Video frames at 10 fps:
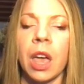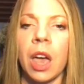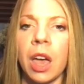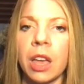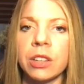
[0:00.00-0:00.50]

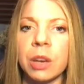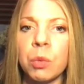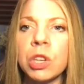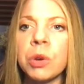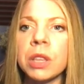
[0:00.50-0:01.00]
And
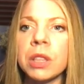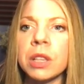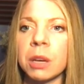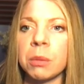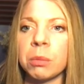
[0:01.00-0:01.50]
when you get this
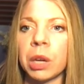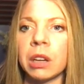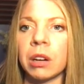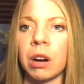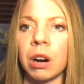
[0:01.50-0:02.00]
template,
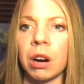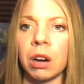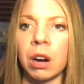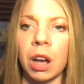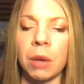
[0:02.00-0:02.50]
there are